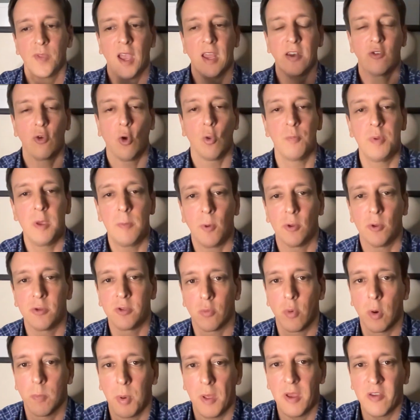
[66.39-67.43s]
and told people
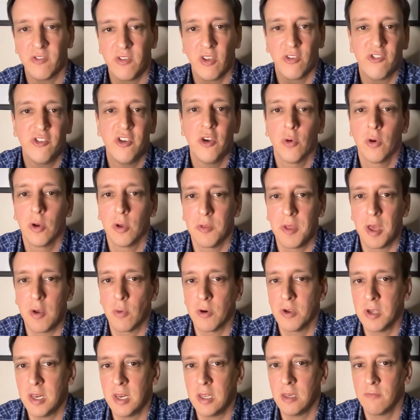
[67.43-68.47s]
to replace the cereal they
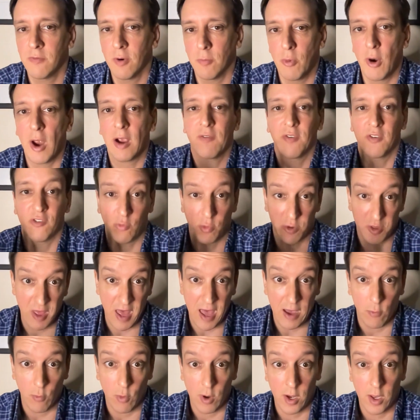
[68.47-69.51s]
were eating for breakfast with
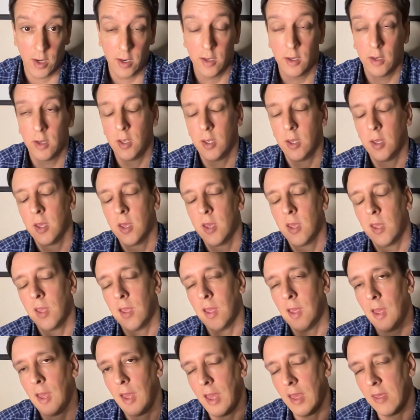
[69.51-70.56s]
that one,
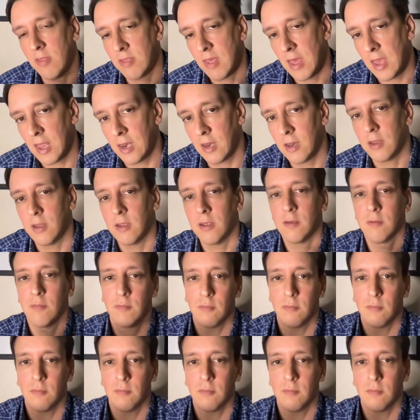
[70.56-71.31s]
and then